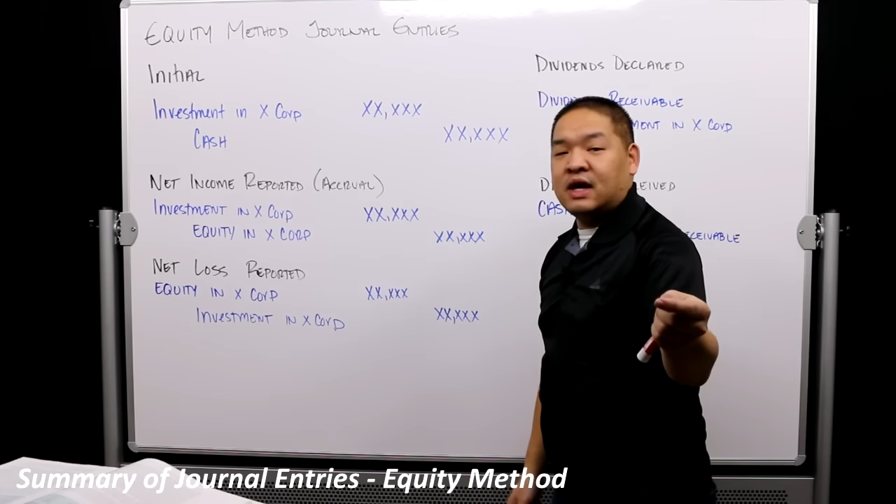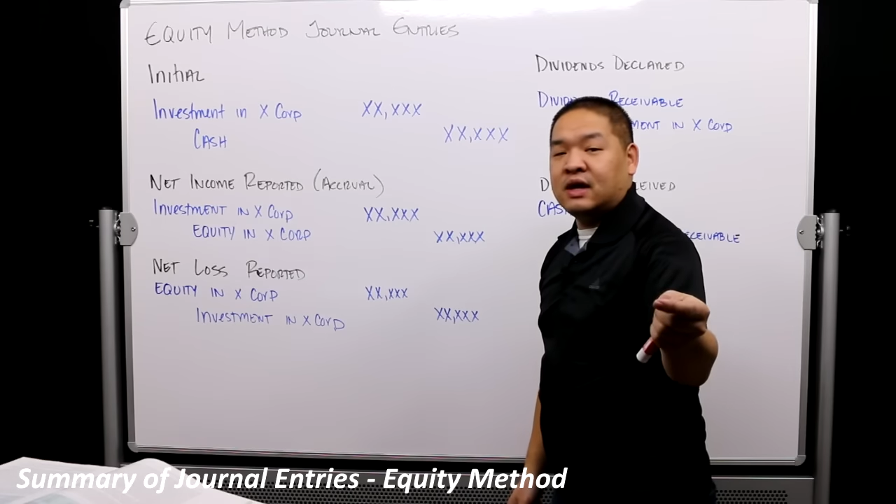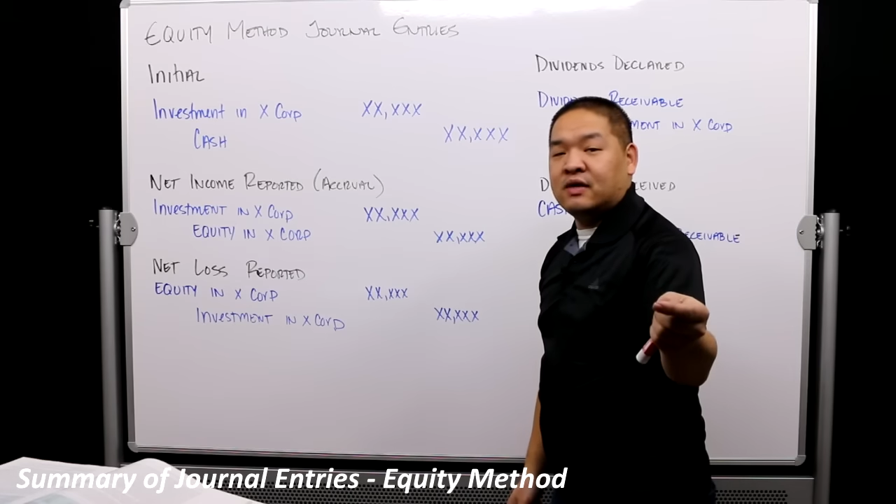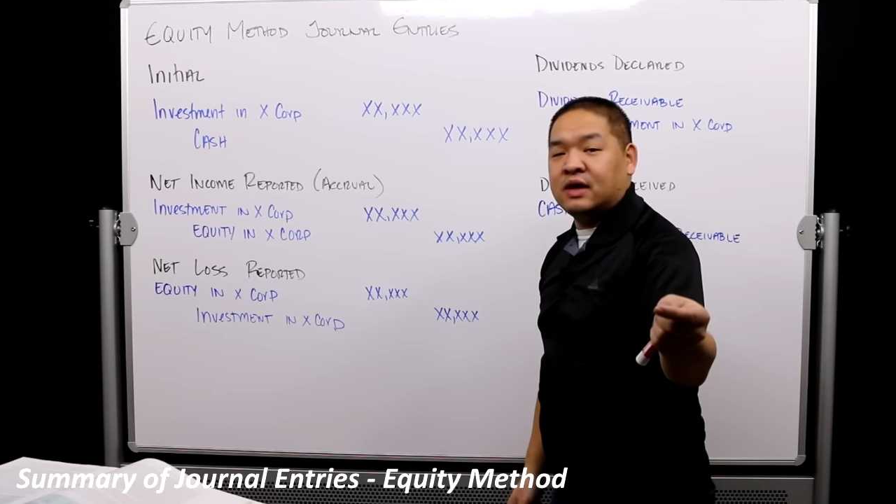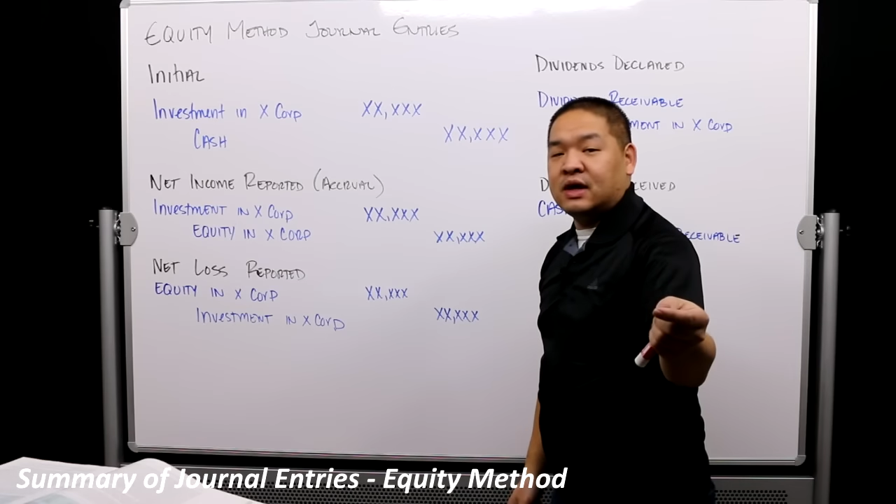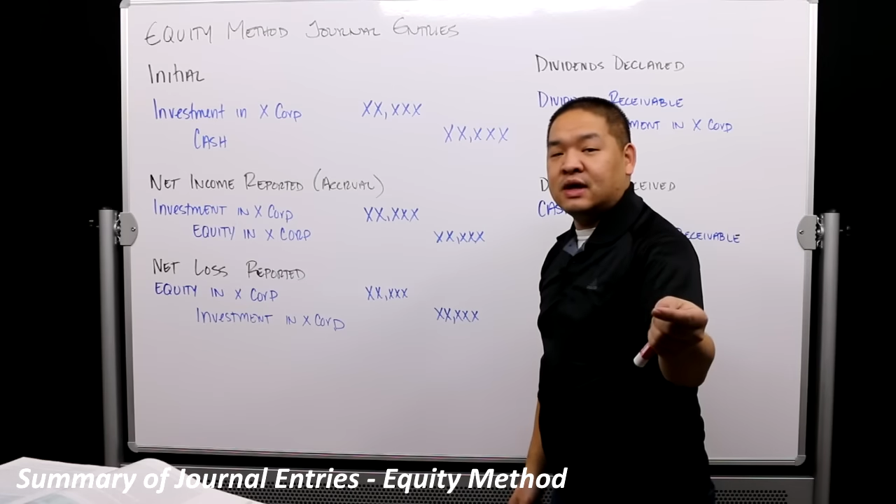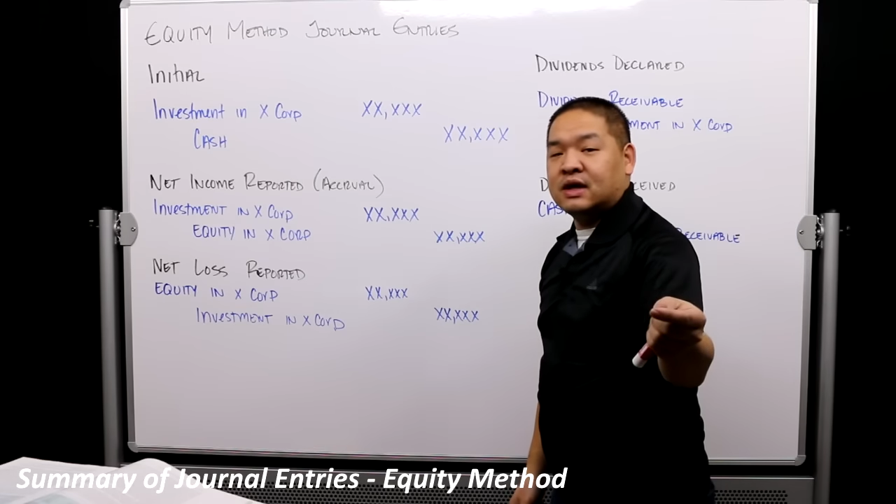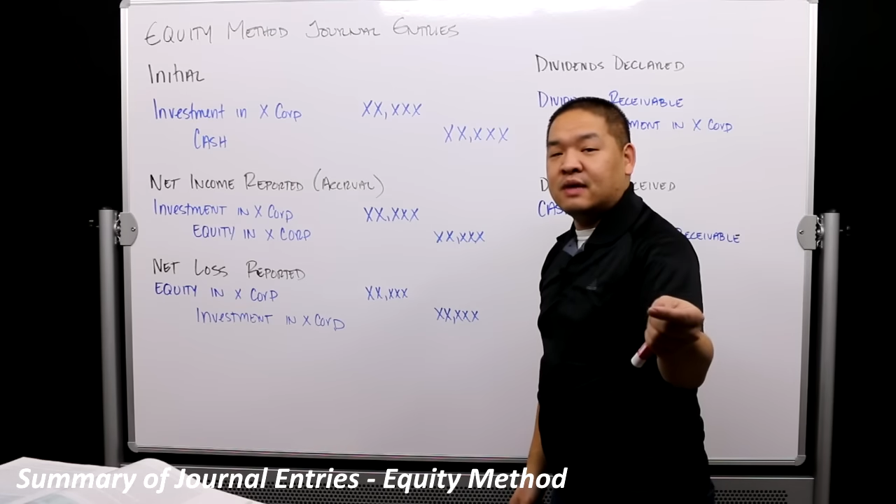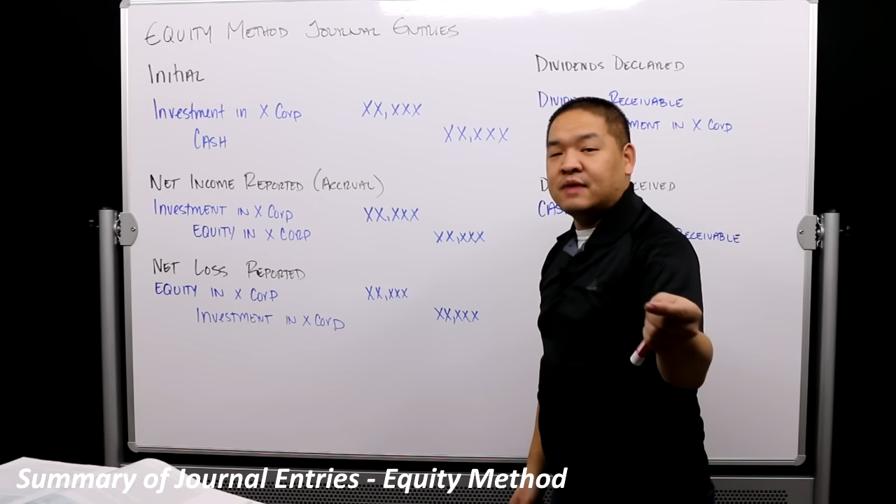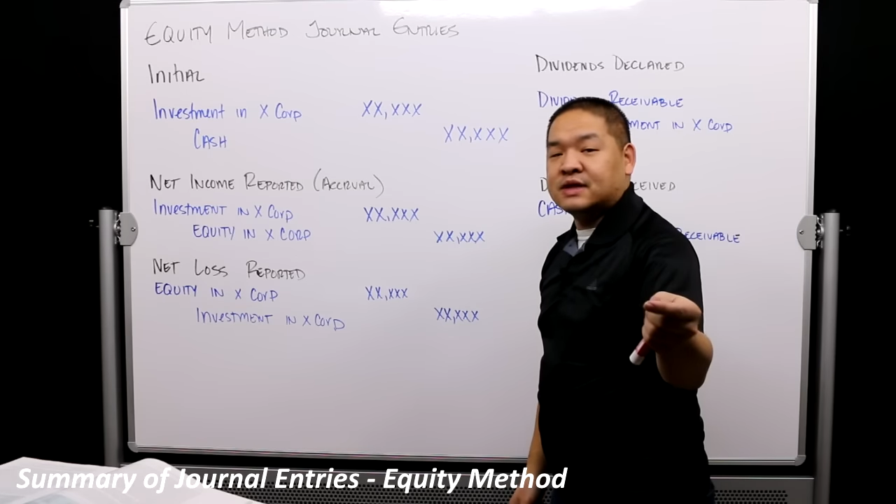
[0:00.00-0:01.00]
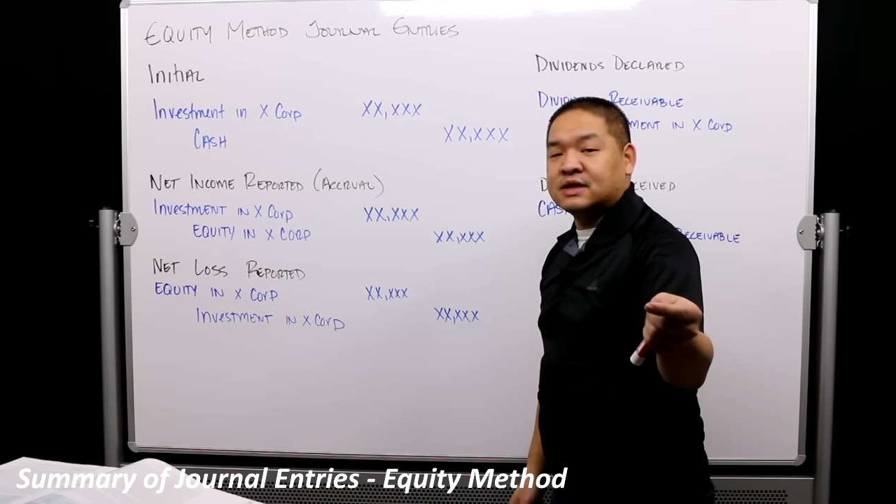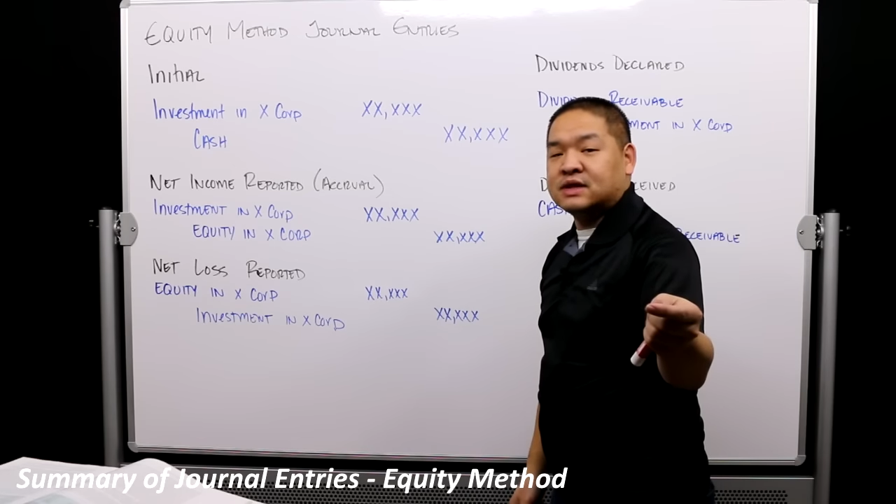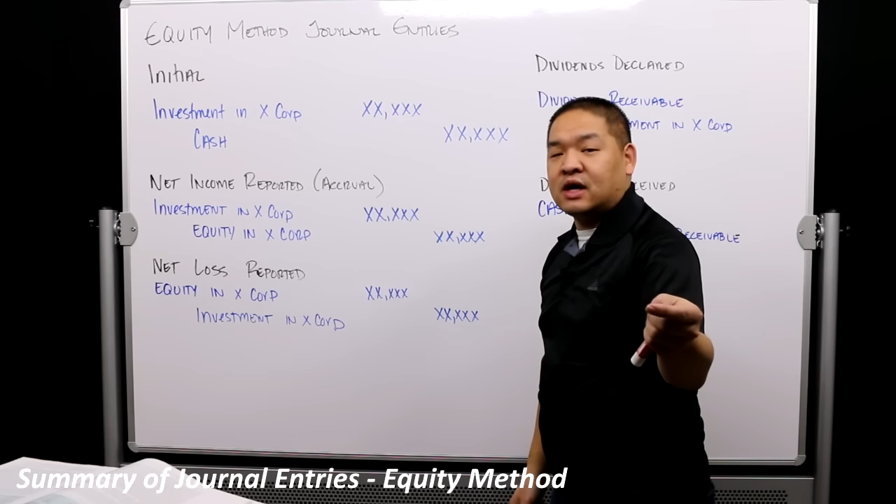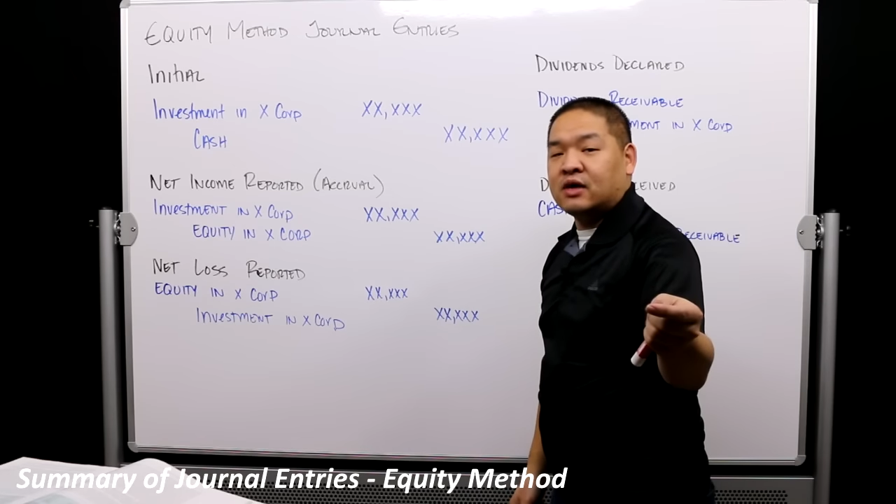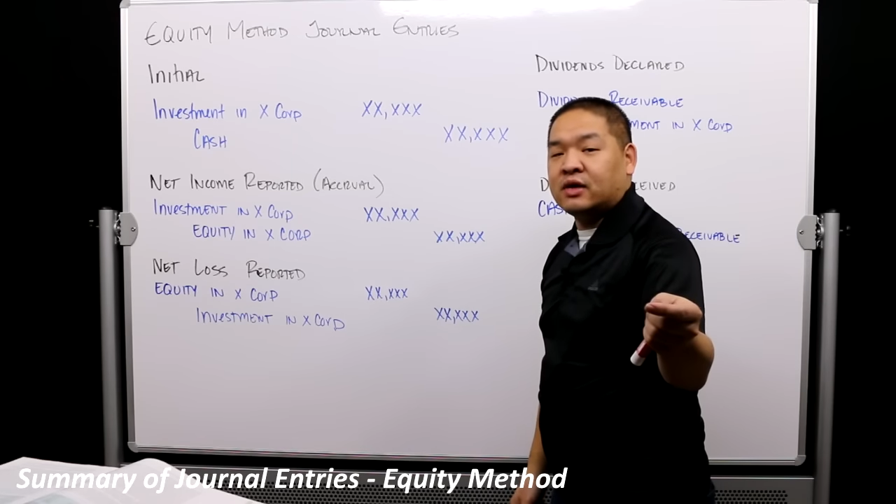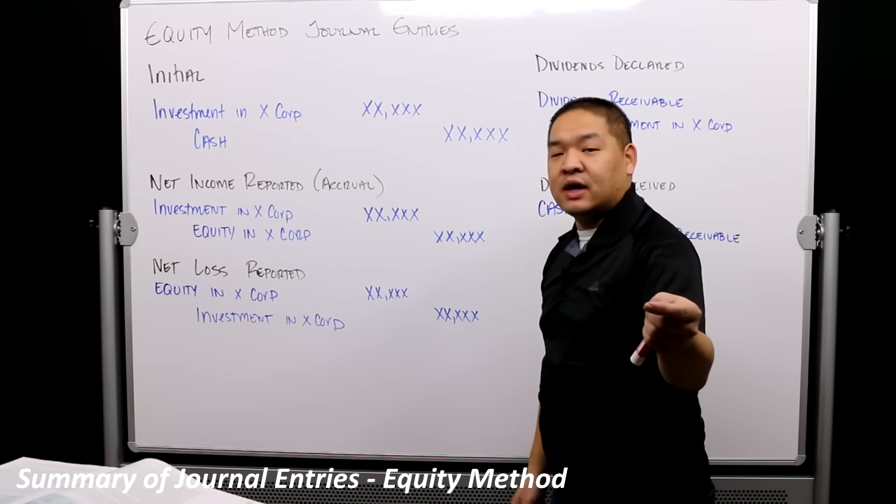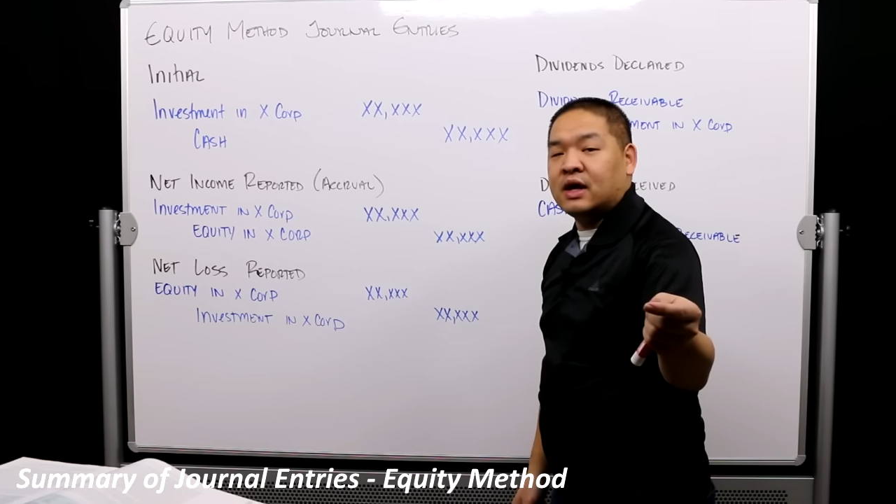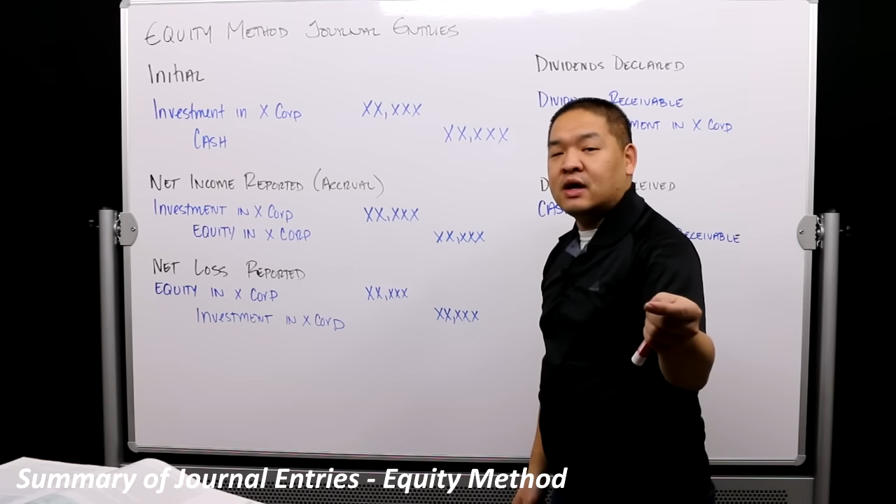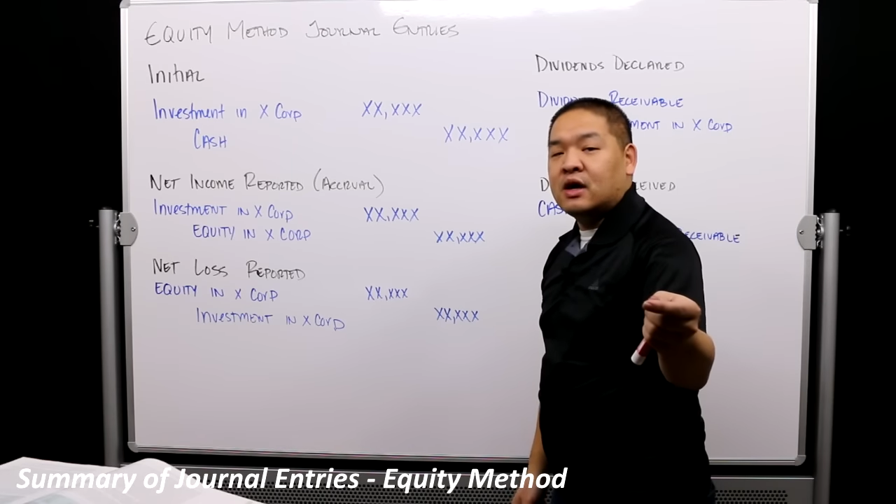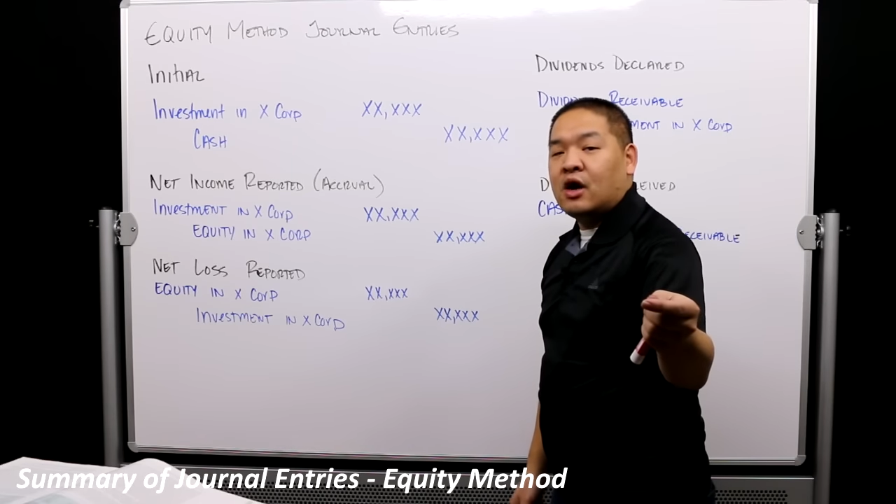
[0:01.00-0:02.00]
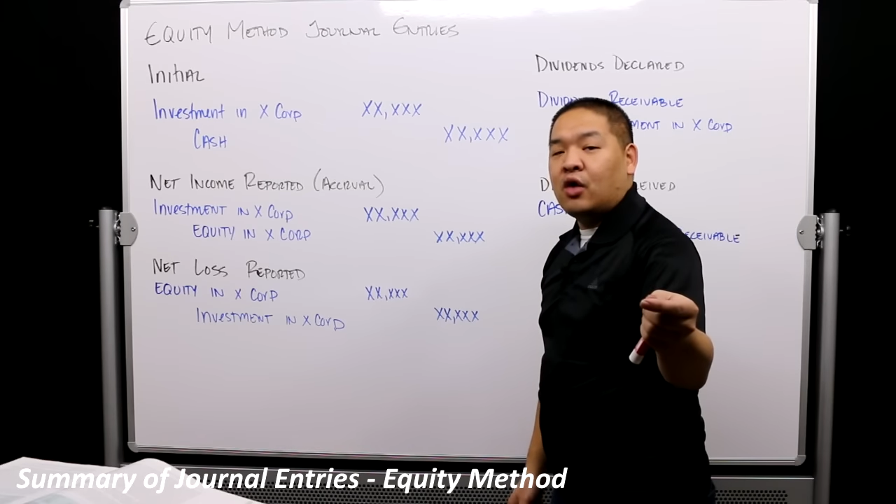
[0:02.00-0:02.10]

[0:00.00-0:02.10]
any of the income necessarily.